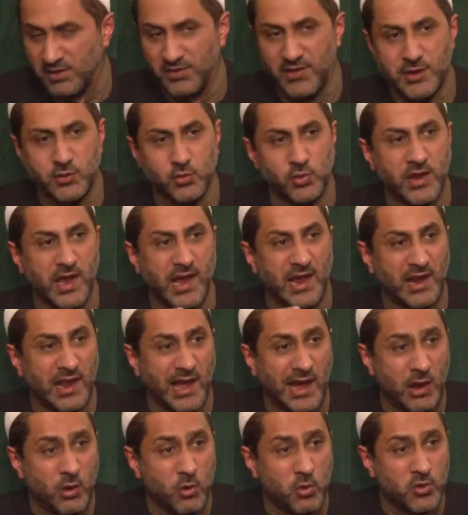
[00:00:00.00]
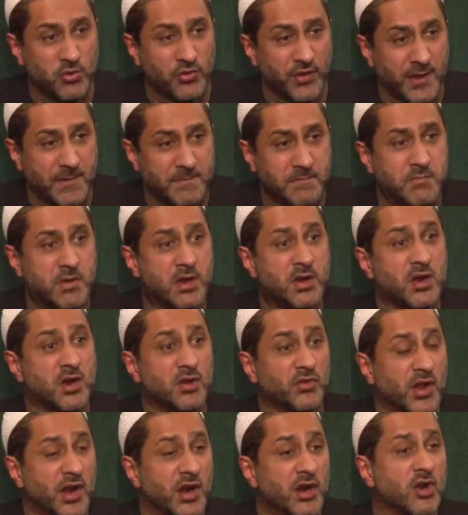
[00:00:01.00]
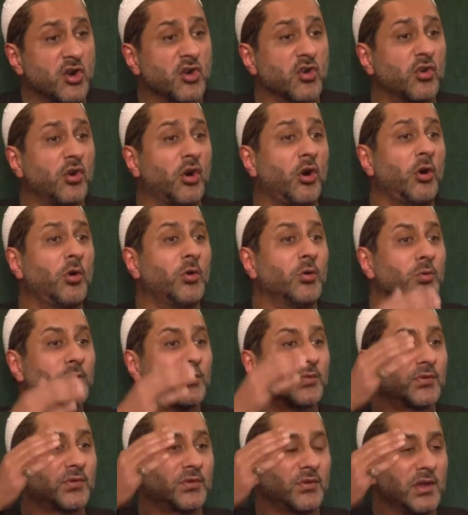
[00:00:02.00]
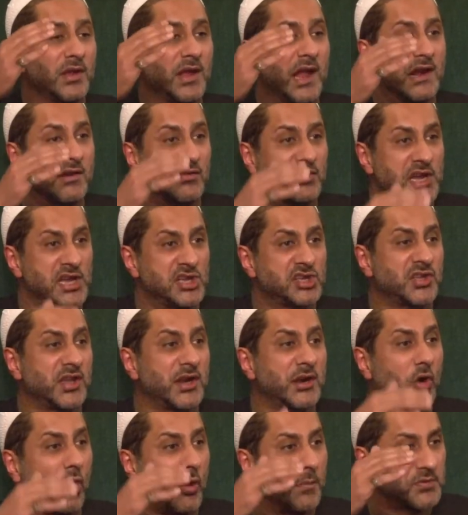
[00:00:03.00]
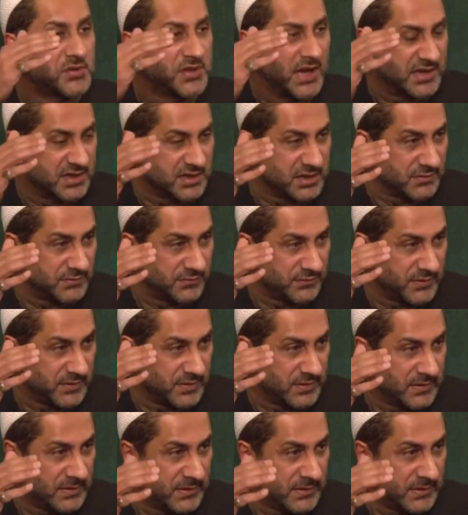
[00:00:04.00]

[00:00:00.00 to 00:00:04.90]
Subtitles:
that would allow them their growth and reach their objective.